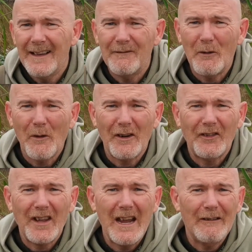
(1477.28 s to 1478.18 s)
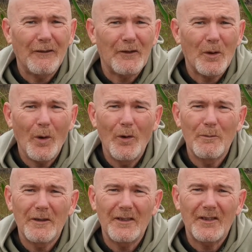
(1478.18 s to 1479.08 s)
we want to scare off the
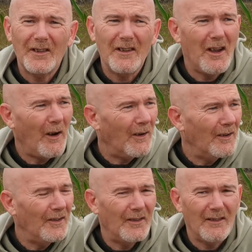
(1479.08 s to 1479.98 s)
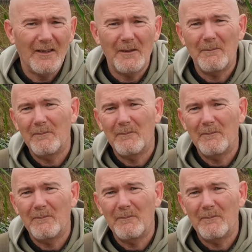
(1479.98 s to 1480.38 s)
cormorants and the otters and